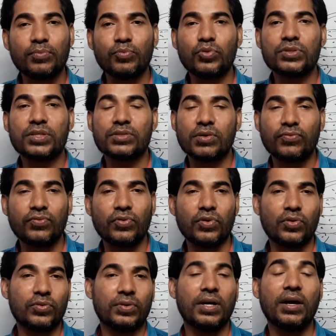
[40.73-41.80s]
process of
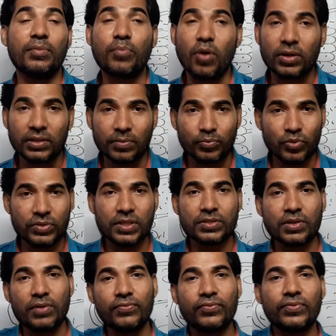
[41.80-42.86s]
for the process
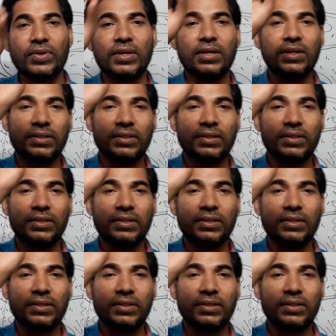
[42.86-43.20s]
of